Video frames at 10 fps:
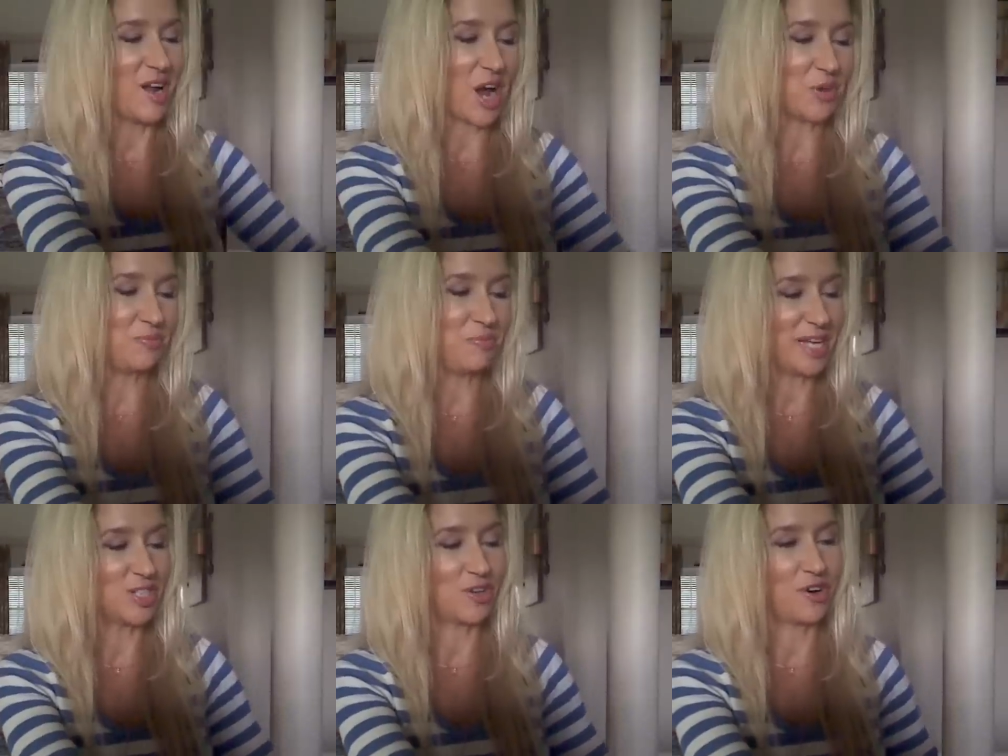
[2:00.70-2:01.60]
you know, our
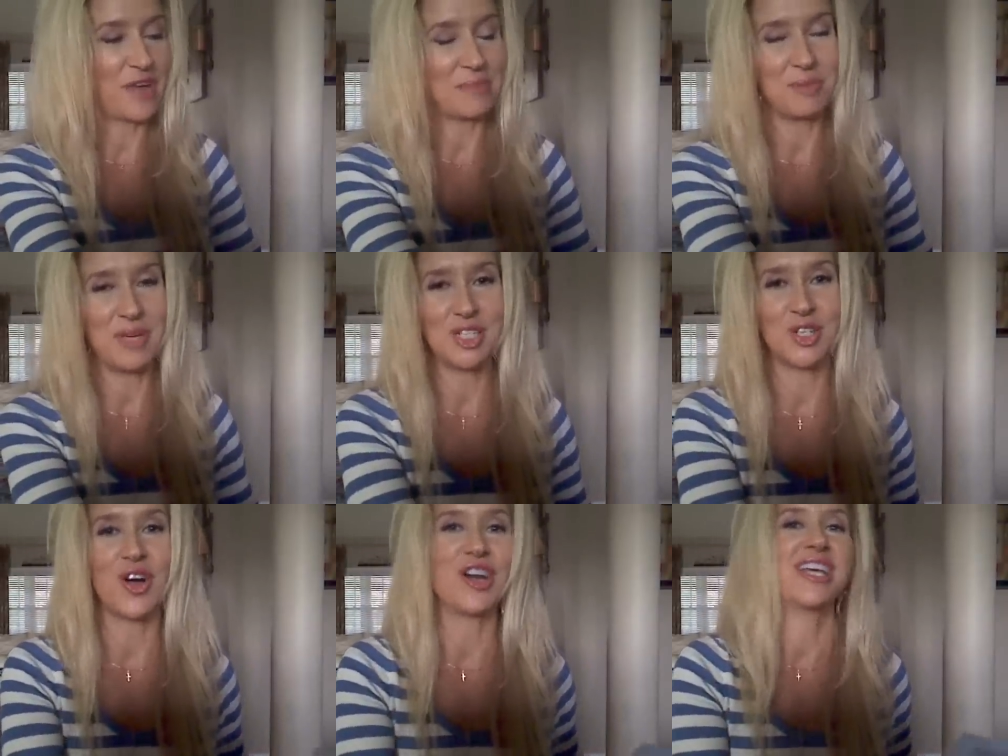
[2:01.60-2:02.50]
picture, our family
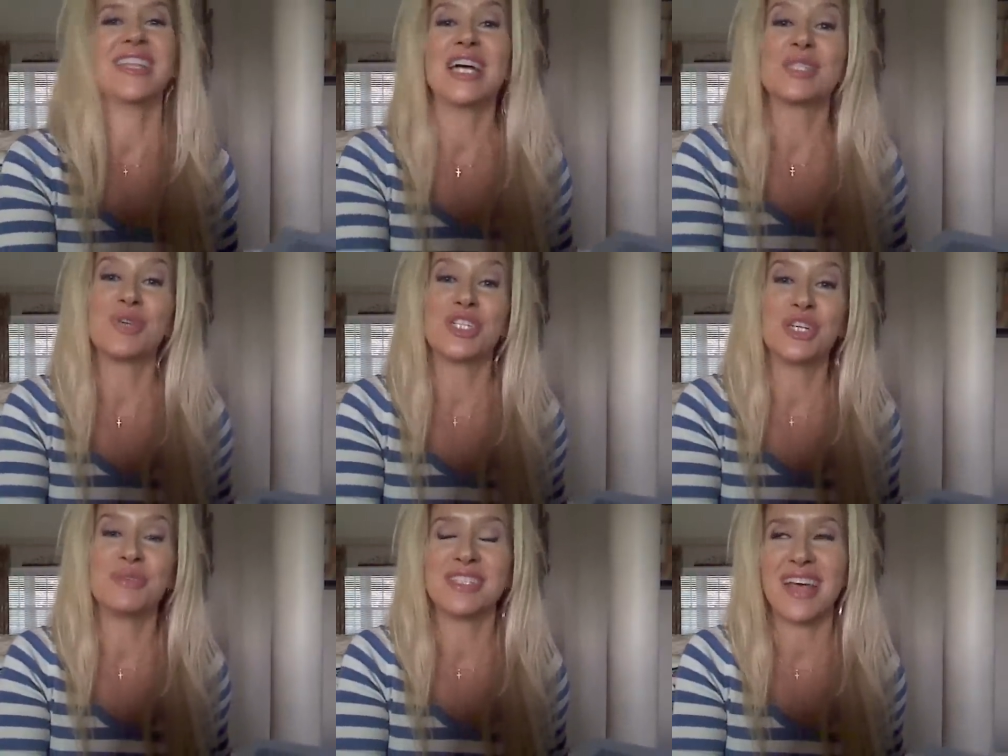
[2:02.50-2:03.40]
picture on it, and that's what
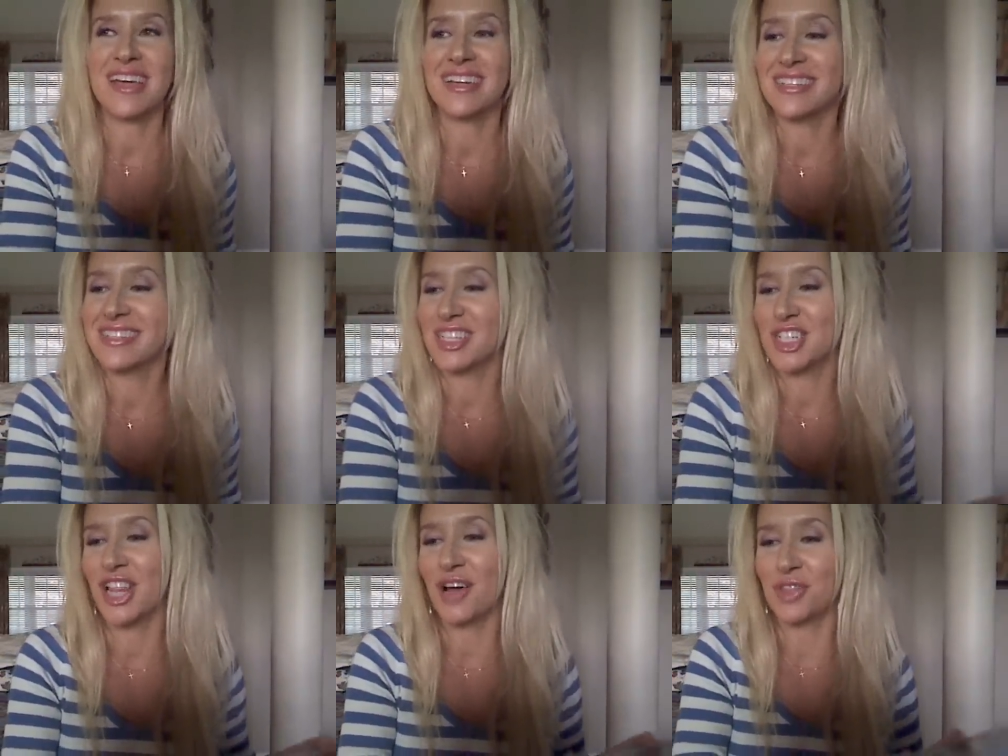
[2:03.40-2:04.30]
she was saying is that
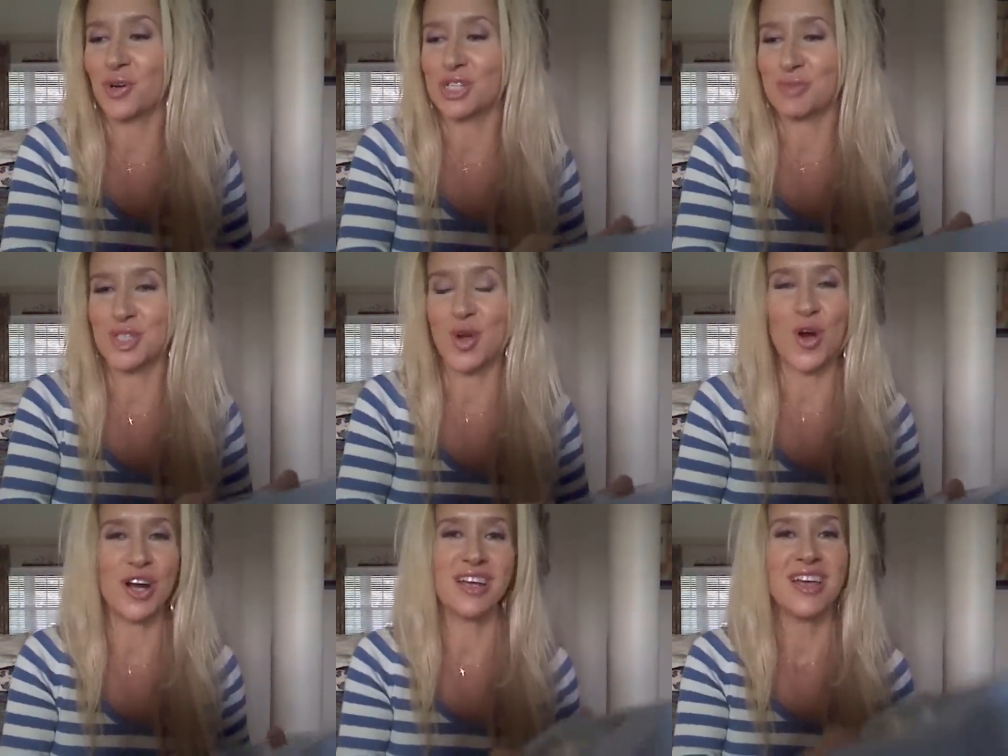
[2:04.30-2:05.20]
she loved the Christmas
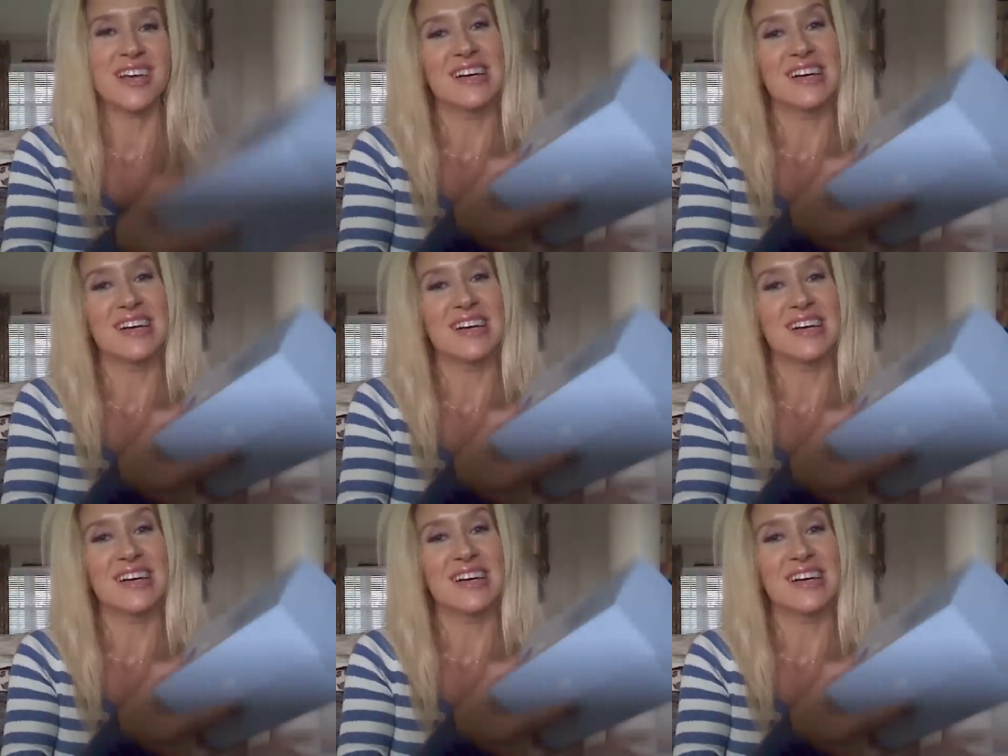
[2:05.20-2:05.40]
card.